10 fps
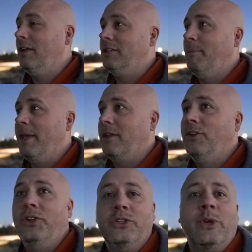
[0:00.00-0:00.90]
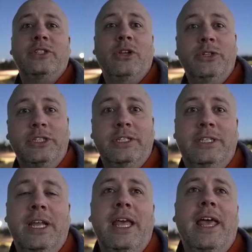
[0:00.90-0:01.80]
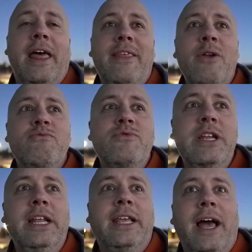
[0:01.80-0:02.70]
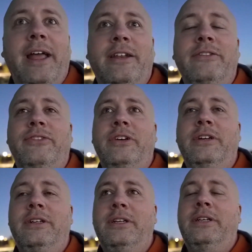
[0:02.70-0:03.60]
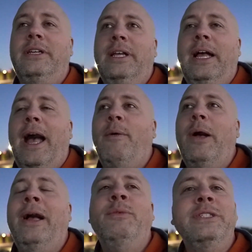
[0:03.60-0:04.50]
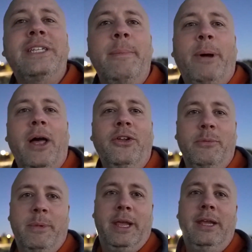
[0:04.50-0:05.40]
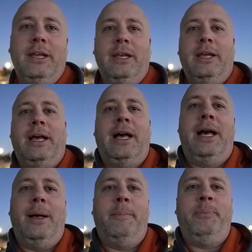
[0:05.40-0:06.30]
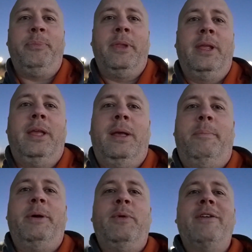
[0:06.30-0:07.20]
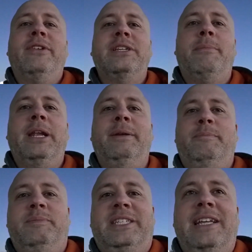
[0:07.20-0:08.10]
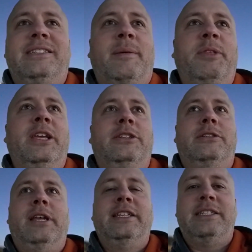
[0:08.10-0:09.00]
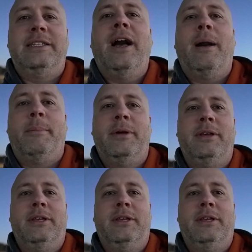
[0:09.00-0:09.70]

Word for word: to make New Year's resolutions. And that really kind of, I, I wouldn't say bothered me, um, but whenever somebody says something is, is dumb,